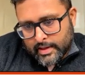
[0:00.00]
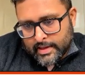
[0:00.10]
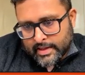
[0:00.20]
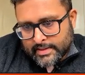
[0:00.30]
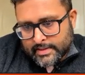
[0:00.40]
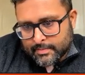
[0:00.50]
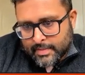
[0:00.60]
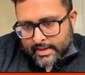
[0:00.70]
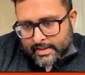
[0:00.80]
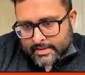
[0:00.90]
es
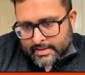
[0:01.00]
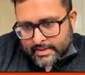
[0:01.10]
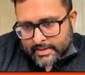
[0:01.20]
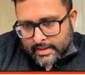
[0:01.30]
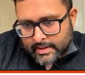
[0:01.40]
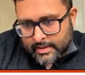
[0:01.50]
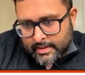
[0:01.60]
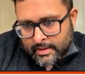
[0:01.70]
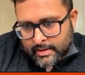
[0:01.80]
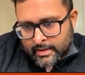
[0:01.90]
minus ed
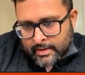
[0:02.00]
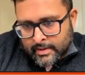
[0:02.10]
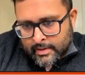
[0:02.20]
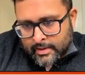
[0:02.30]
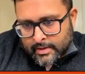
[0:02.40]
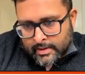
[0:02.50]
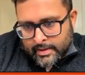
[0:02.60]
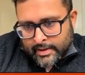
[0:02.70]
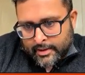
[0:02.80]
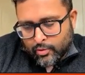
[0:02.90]

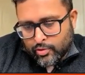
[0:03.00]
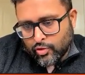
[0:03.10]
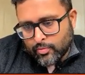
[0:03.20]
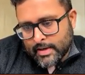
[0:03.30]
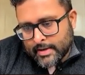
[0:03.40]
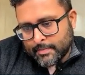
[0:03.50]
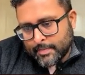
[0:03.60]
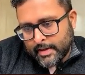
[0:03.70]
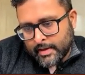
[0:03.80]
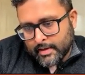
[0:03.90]
into q by
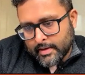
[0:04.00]
p